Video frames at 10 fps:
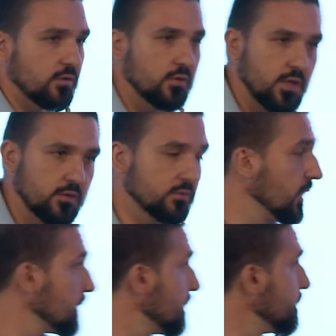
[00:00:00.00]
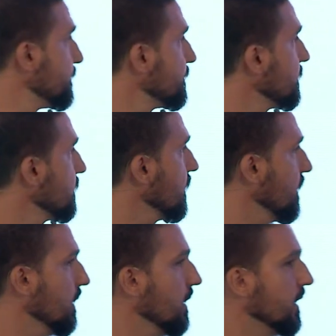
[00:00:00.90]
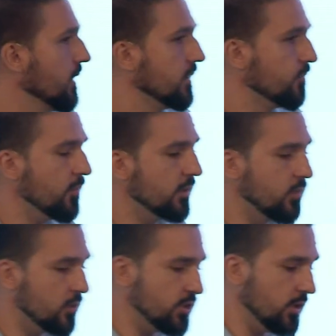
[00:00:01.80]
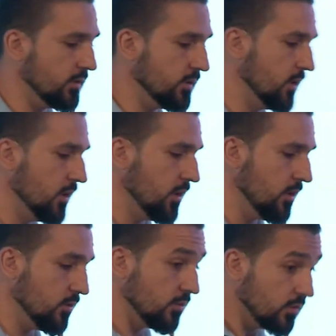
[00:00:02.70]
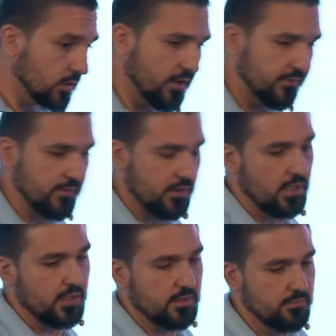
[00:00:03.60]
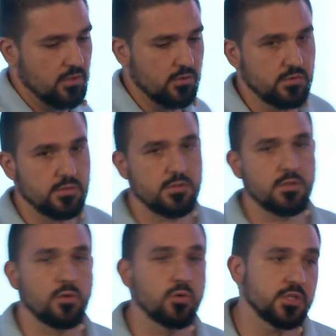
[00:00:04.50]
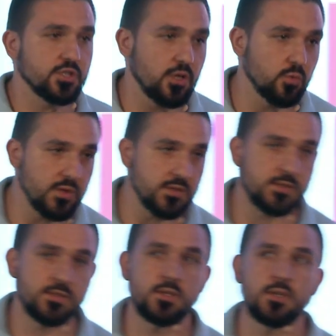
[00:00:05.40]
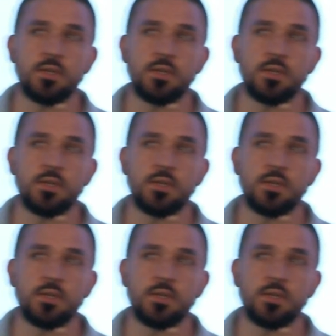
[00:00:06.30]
you can do that. In the public blockchain, you don't have finality because the longest chain wins.